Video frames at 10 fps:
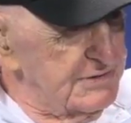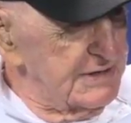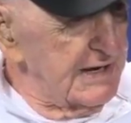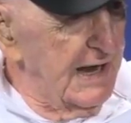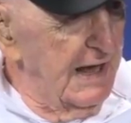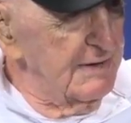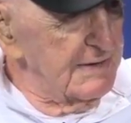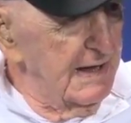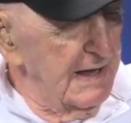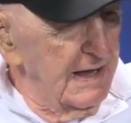chicken house.
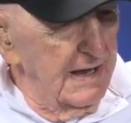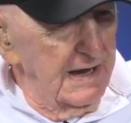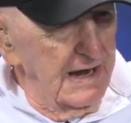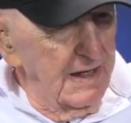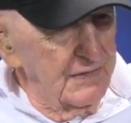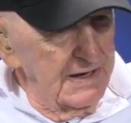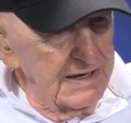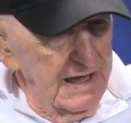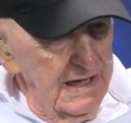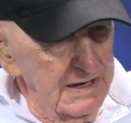And I think
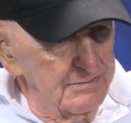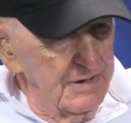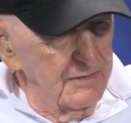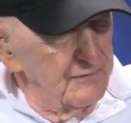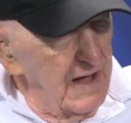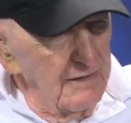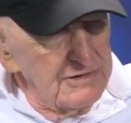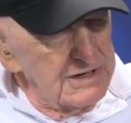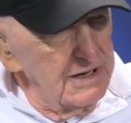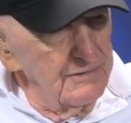they had about 5 or
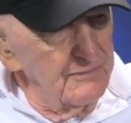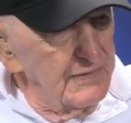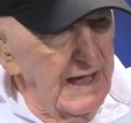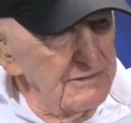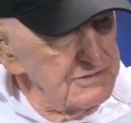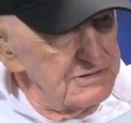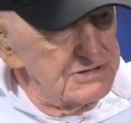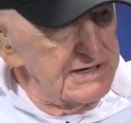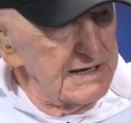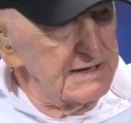10,000
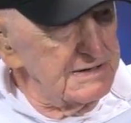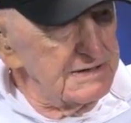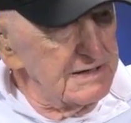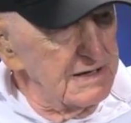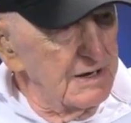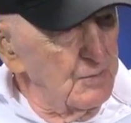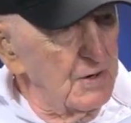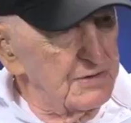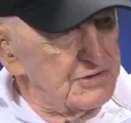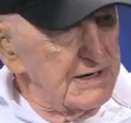chickens. So they
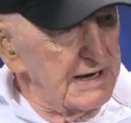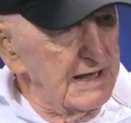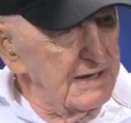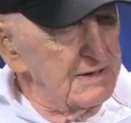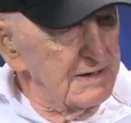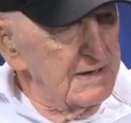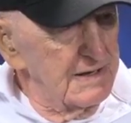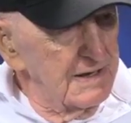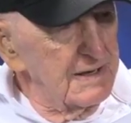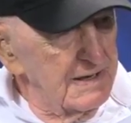grow commercially,
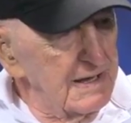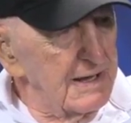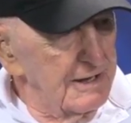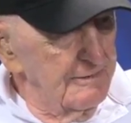not just